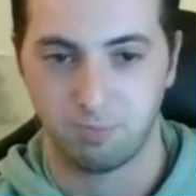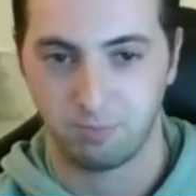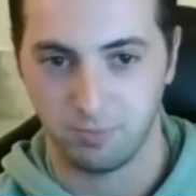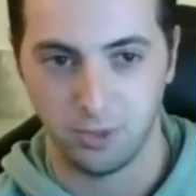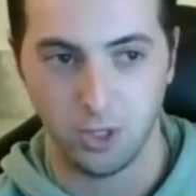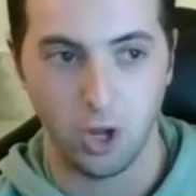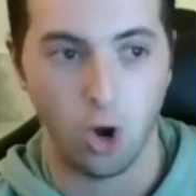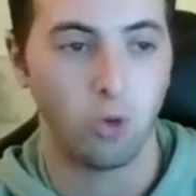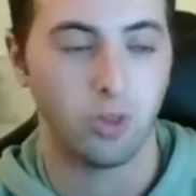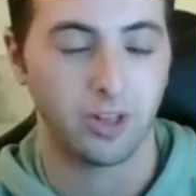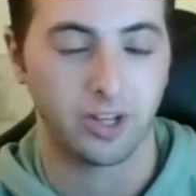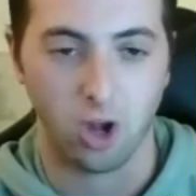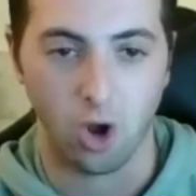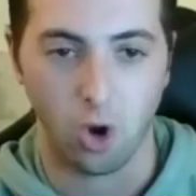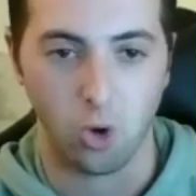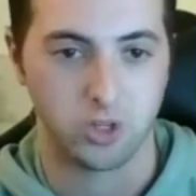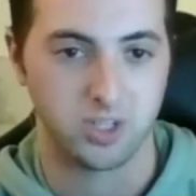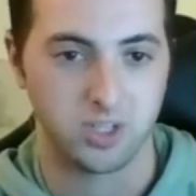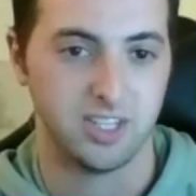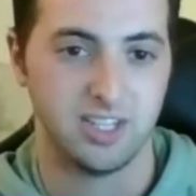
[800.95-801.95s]
know the
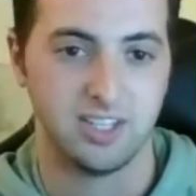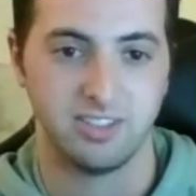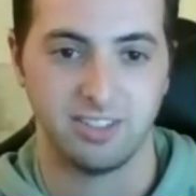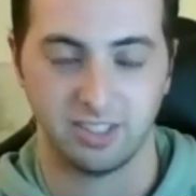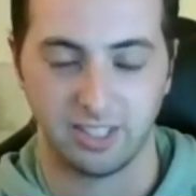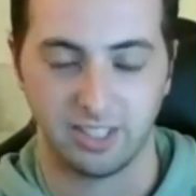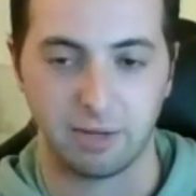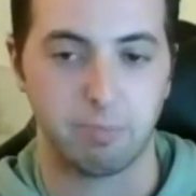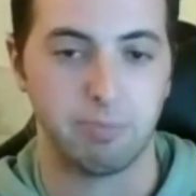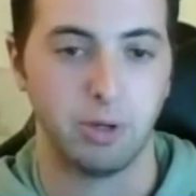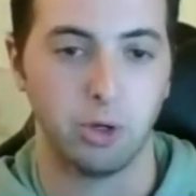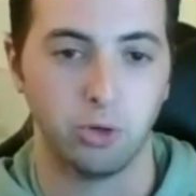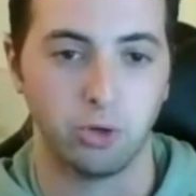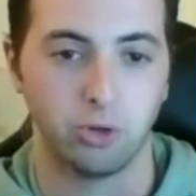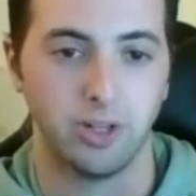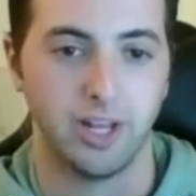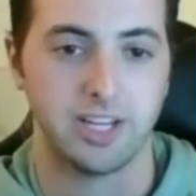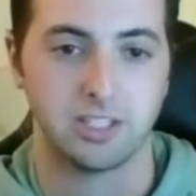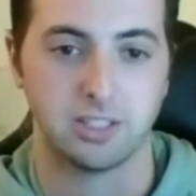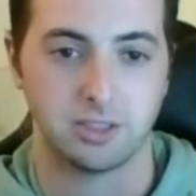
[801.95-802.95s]
coaches and like build
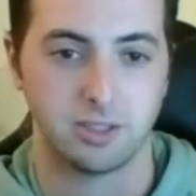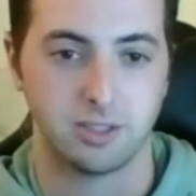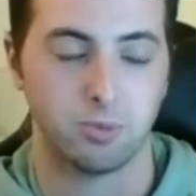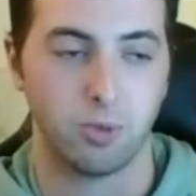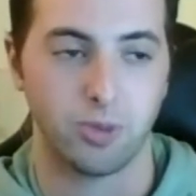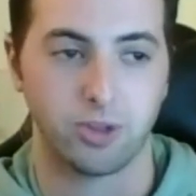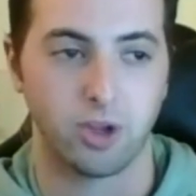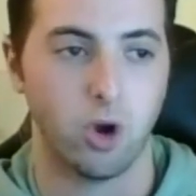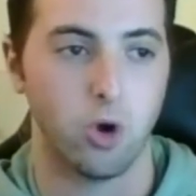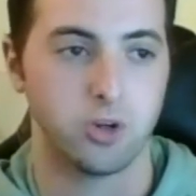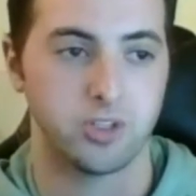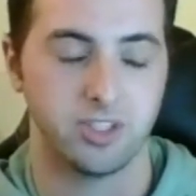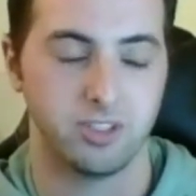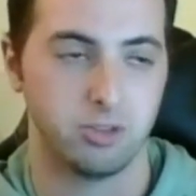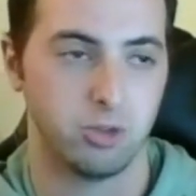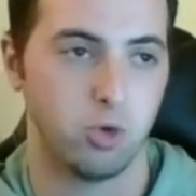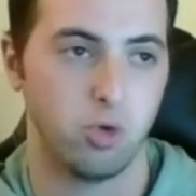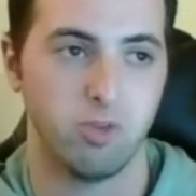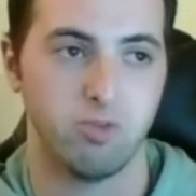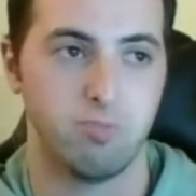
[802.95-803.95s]
relationships with coaches
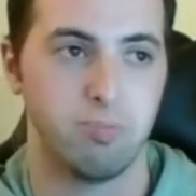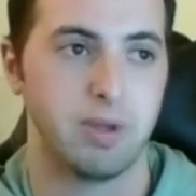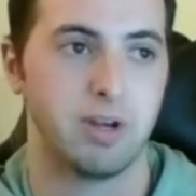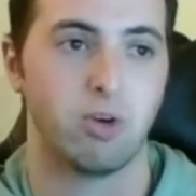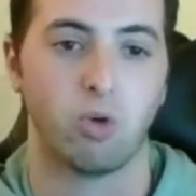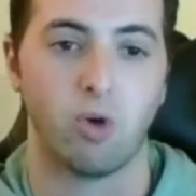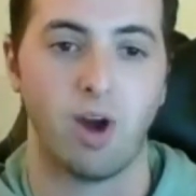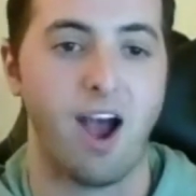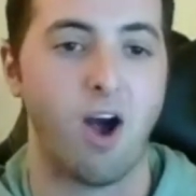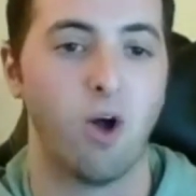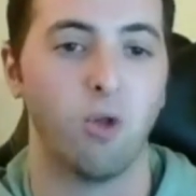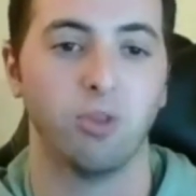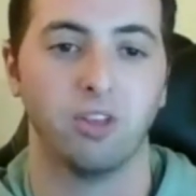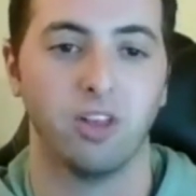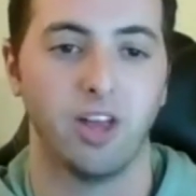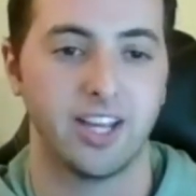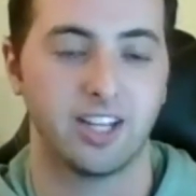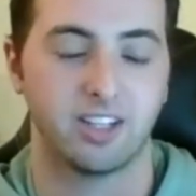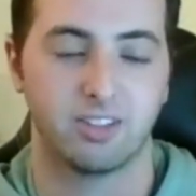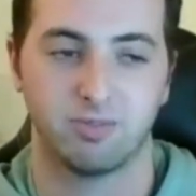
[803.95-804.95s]
who have been around
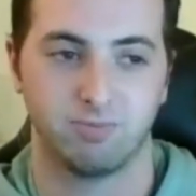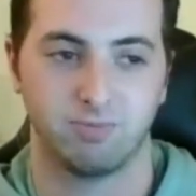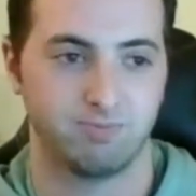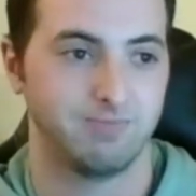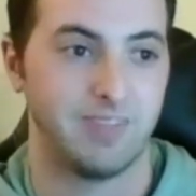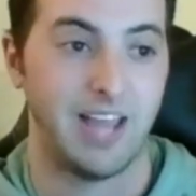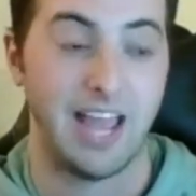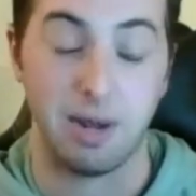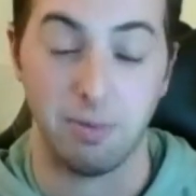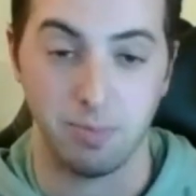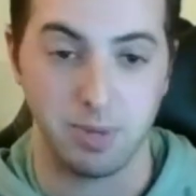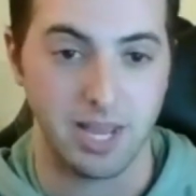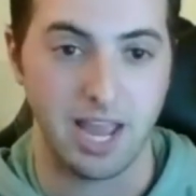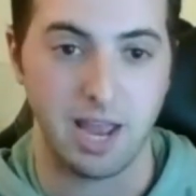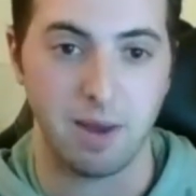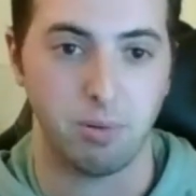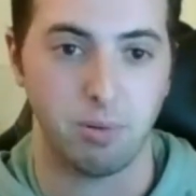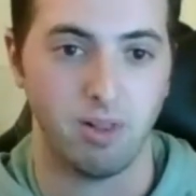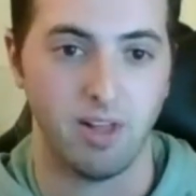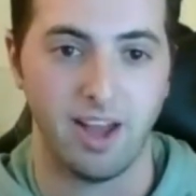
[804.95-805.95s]
like
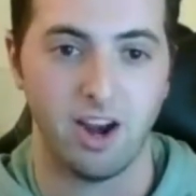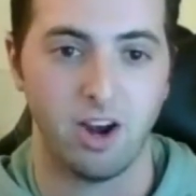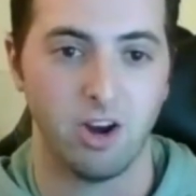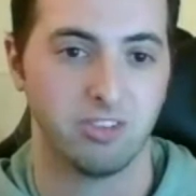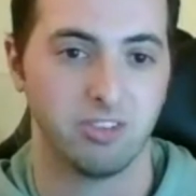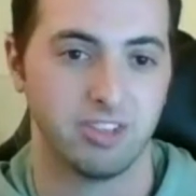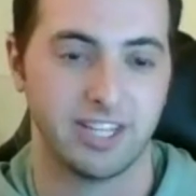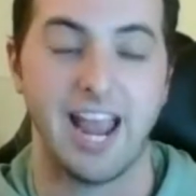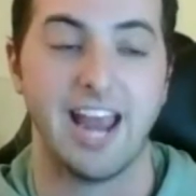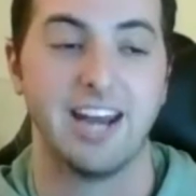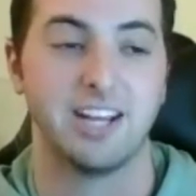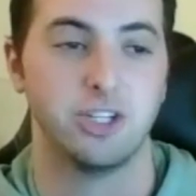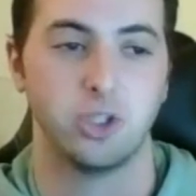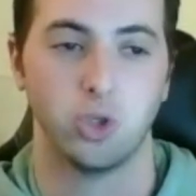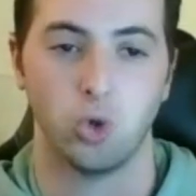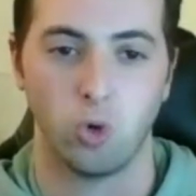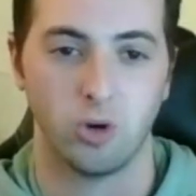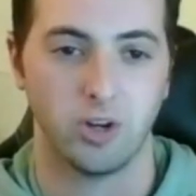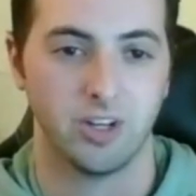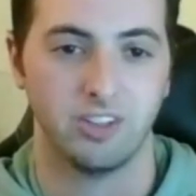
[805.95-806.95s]
NBA players, like Eddie
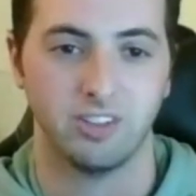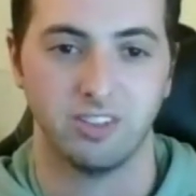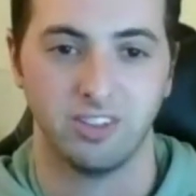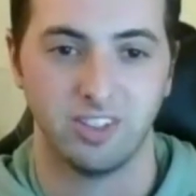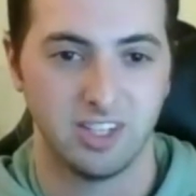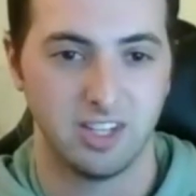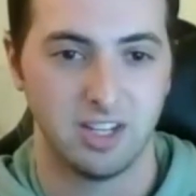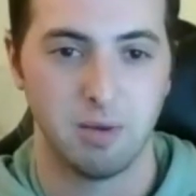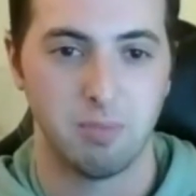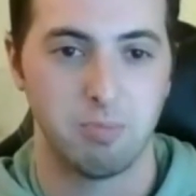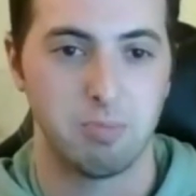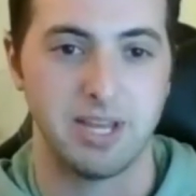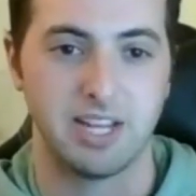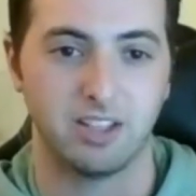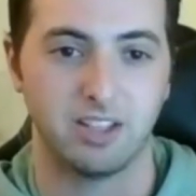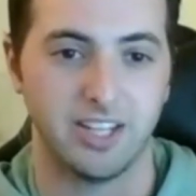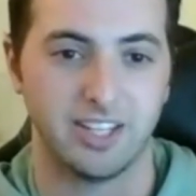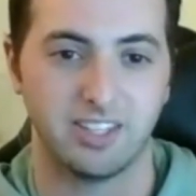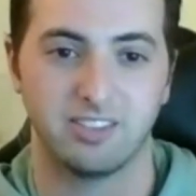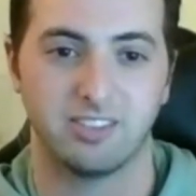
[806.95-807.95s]
Jordan being
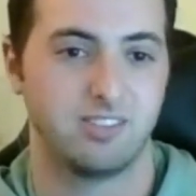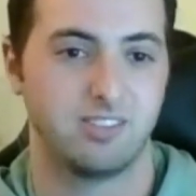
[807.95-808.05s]
like